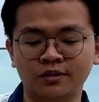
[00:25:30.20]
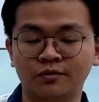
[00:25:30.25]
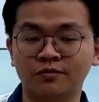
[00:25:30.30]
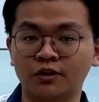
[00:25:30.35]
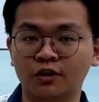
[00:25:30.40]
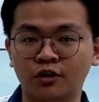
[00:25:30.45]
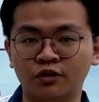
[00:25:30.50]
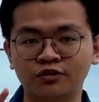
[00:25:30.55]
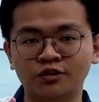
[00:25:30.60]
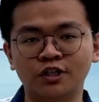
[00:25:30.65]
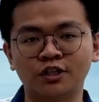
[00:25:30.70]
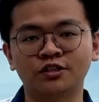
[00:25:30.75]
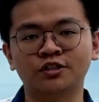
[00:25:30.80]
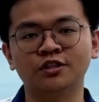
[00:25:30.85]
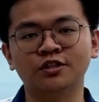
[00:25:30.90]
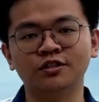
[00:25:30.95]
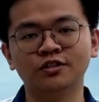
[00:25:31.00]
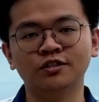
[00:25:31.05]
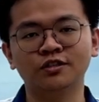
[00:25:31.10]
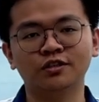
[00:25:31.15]
of the
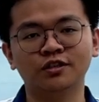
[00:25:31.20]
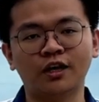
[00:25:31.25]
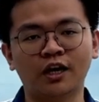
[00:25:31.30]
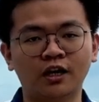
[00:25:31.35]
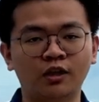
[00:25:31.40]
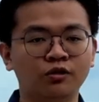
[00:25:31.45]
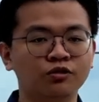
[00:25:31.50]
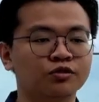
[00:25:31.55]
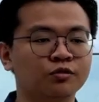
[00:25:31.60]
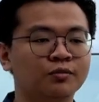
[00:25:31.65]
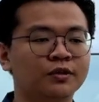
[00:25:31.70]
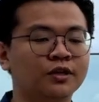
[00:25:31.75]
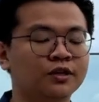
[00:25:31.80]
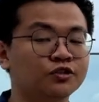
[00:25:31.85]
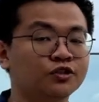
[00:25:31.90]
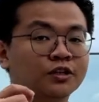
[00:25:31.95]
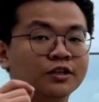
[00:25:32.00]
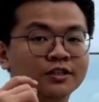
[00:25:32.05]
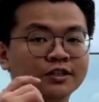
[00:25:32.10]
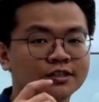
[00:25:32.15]
congestion and also because
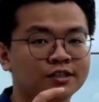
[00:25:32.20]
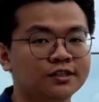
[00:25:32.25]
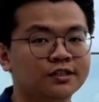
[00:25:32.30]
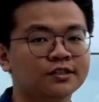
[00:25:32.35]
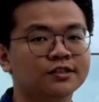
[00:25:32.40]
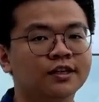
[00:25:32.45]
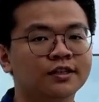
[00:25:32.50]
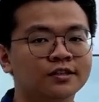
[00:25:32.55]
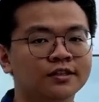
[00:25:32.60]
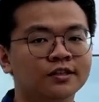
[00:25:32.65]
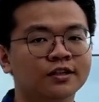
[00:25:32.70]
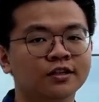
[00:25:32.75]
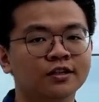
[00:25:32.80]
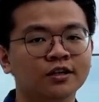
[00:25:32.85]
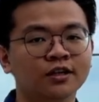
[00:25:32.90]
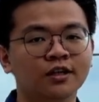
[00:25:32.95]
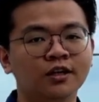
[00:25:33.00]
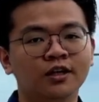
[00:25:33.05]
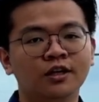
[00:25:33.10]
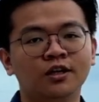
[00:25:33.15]
you're in the city center,
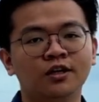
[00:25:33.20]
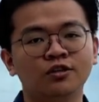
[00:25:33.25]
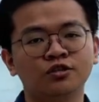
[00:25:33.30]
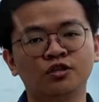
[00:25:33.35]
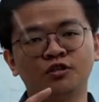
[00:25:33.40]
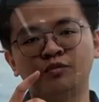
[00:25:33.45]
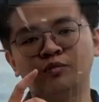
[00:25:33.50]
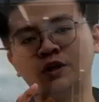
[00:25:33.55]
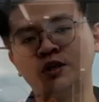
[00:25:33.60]
which is